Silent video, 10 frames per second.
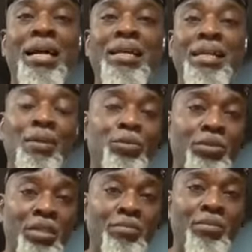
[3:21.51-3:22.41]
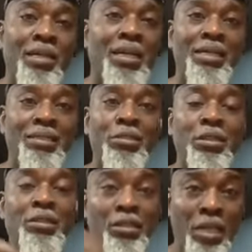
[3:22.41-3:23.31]
And that was,
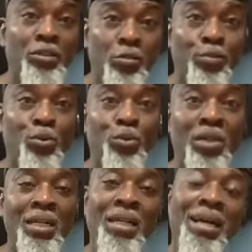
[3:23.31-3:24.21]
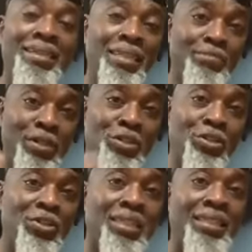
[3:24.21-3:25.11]
in the pool. And there's
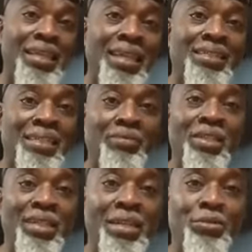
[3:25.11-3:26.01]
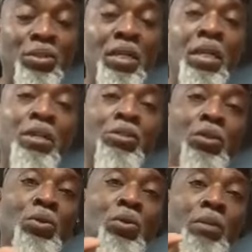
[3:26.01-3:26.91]
pictures and text and everything else.
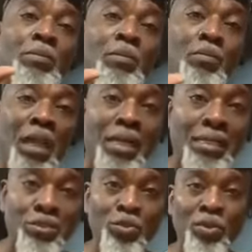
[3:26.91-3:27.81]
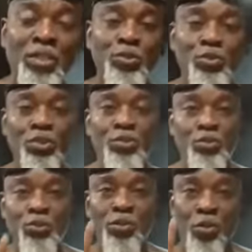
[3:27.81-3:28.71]
So I just wanted to just
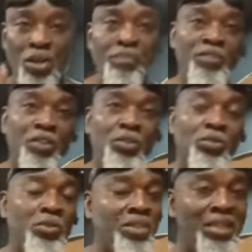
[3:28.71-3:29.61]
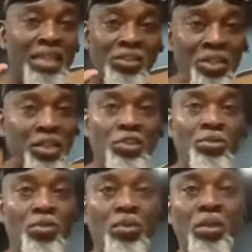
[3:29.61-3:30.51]
do a quick video to say I thank
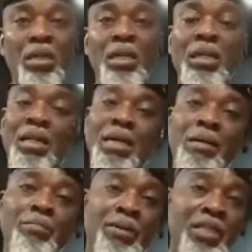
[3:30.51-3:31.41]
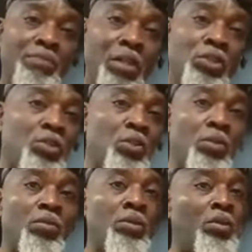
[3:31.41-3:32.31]
you all. Please make sure,
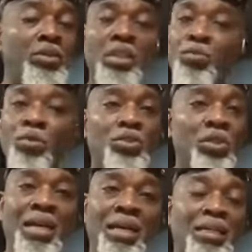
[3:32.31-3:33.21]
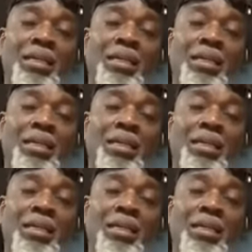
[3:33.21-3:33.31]
donate what you can.